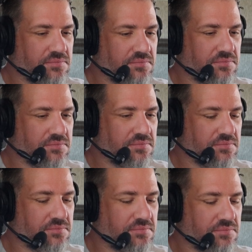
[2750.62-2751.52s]

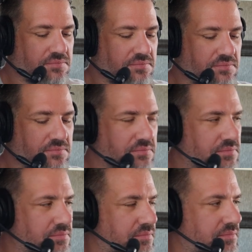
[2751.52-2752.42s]

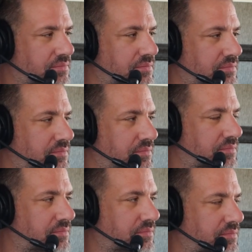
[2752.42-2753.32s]

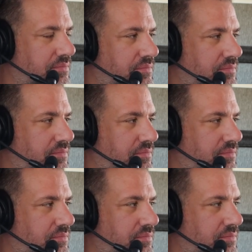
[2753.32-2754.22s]

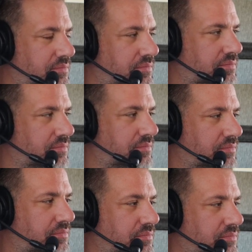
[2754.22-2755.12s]

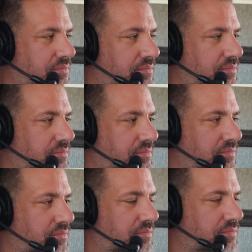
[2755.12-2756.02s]

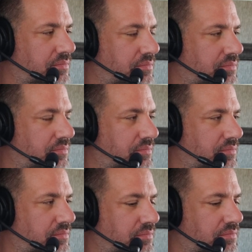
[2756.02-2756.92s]

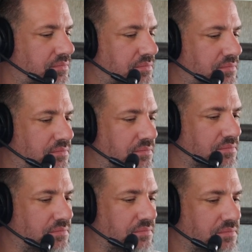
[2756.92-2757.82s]

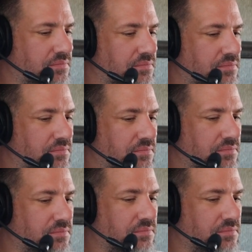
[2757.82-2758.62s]
[no speech]